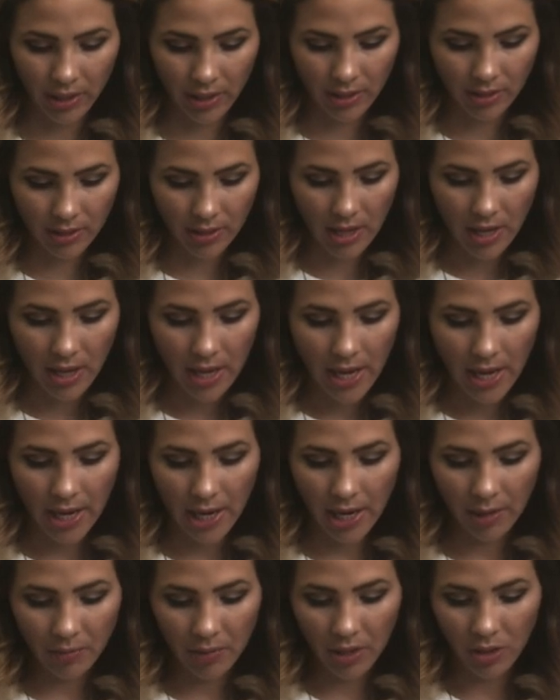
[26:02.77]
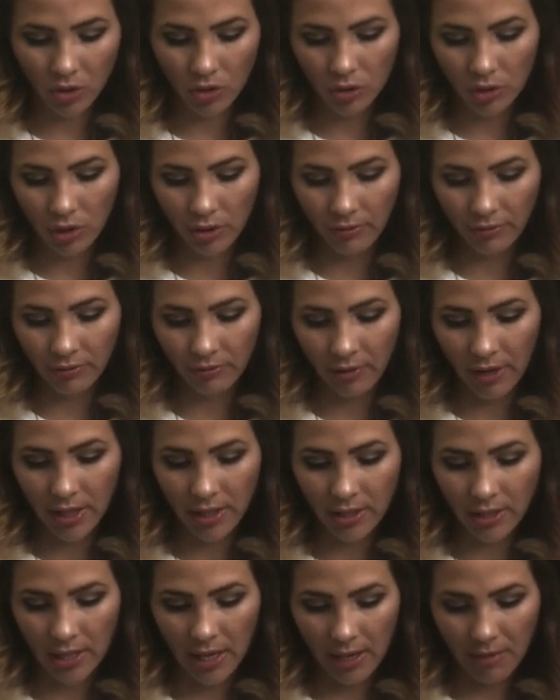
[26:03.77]
it is. And I'm gonna go to the
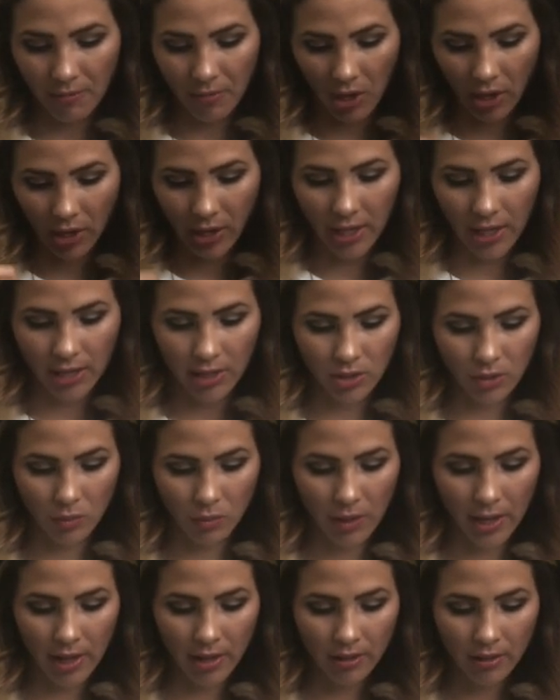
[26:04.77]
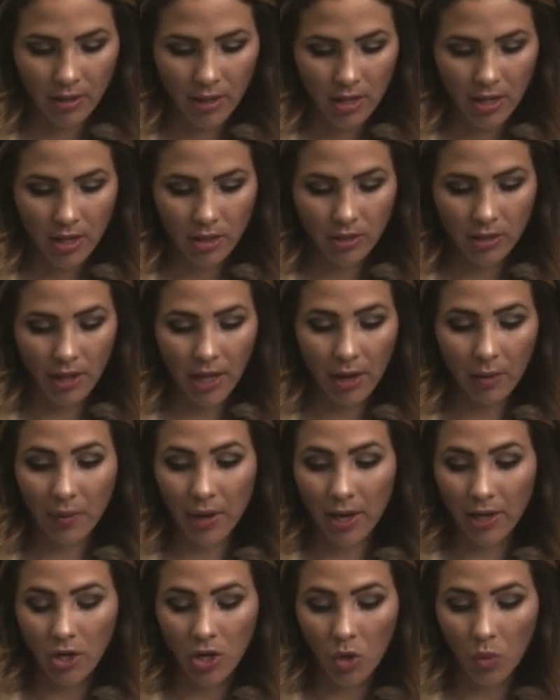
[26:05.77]
front and mark it as well, so that
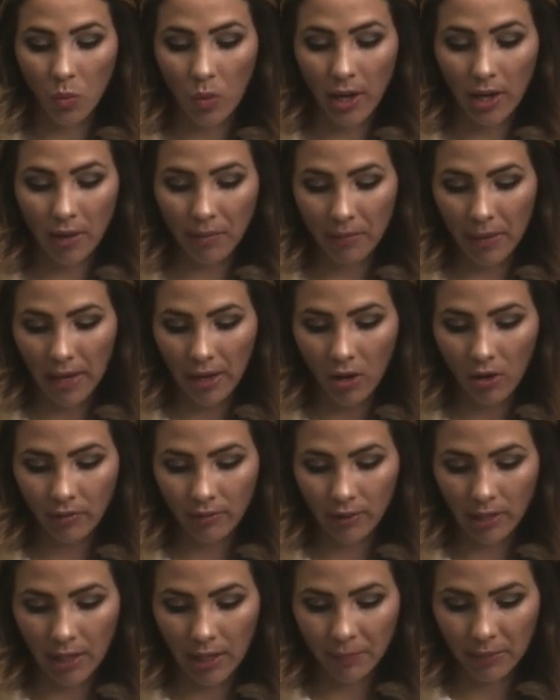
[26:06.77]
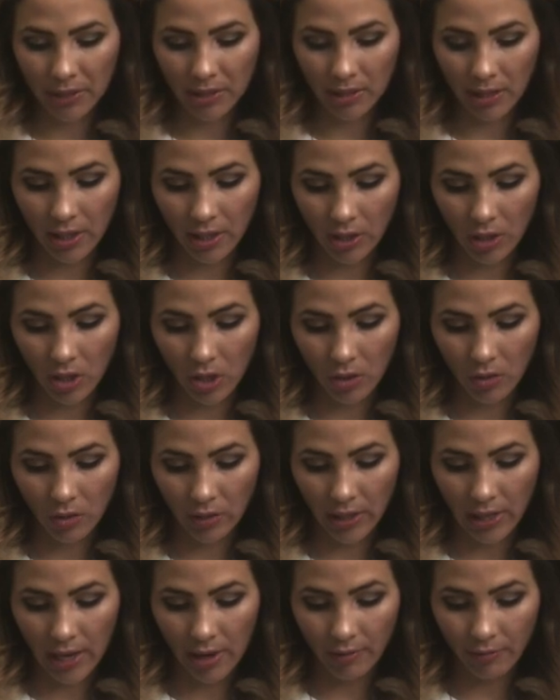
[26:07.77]
way I know where my overlap is gonna go.
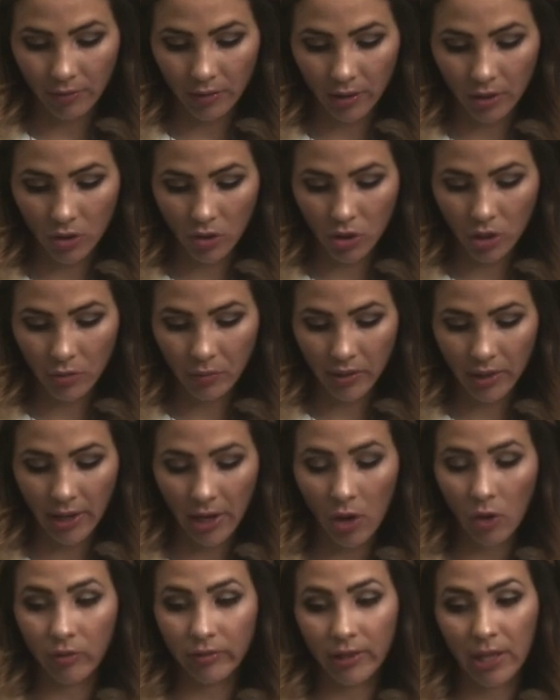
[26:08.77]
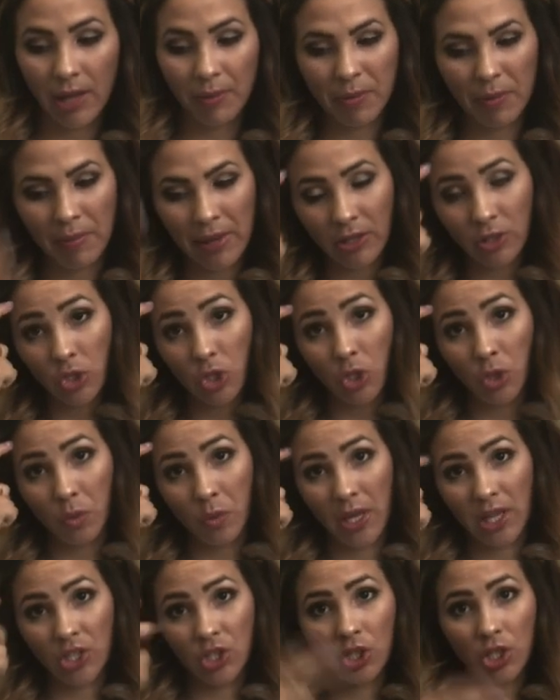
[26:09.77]
Now for the hood, we're gonna overlap about
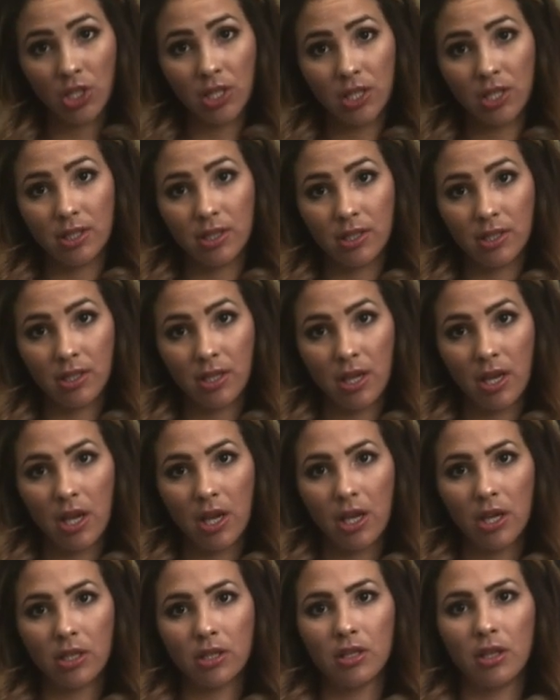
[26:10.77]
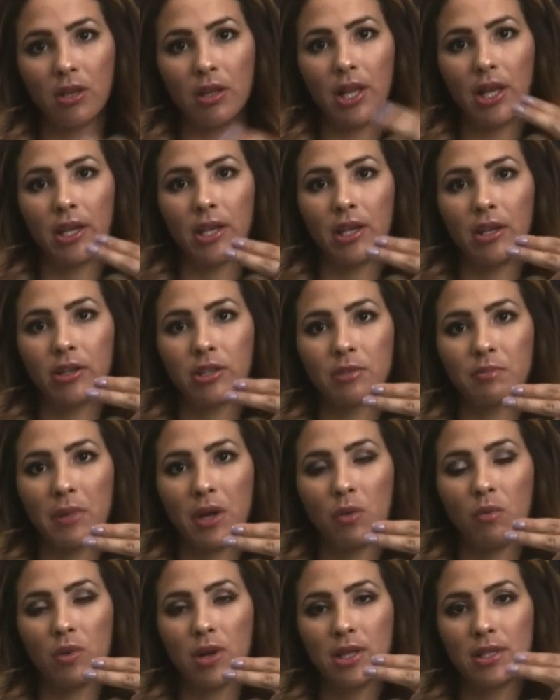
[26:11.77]
2 inches. So like here's
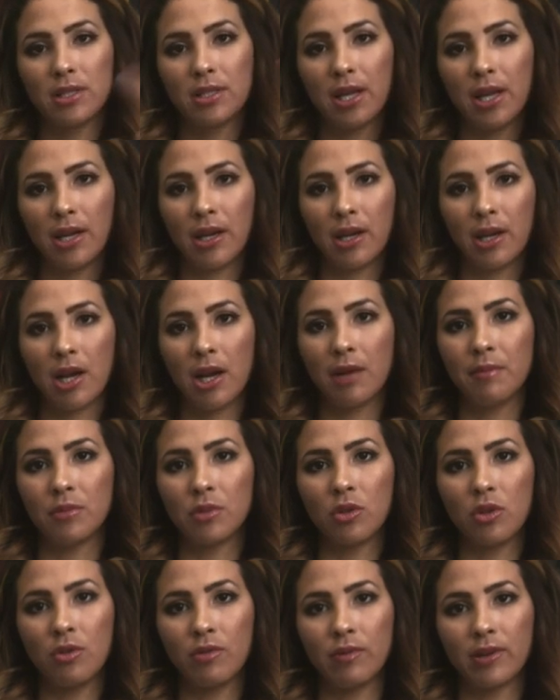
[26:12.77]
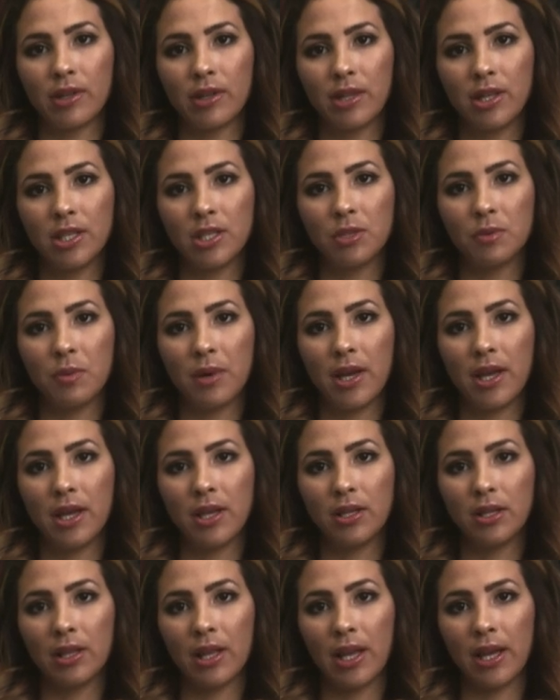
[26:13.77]
my one side, it comes over this
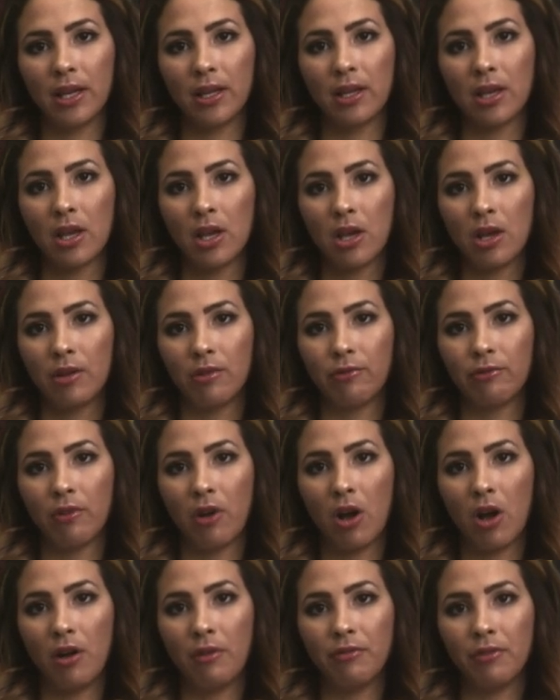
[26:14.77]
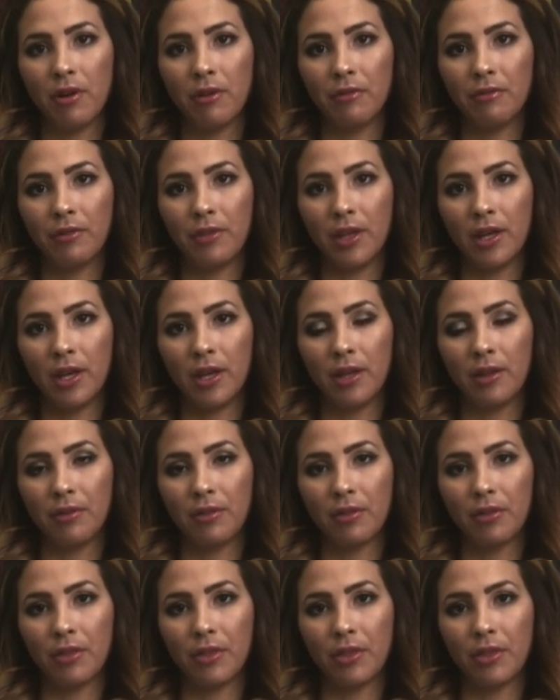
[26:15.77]
way, like off of the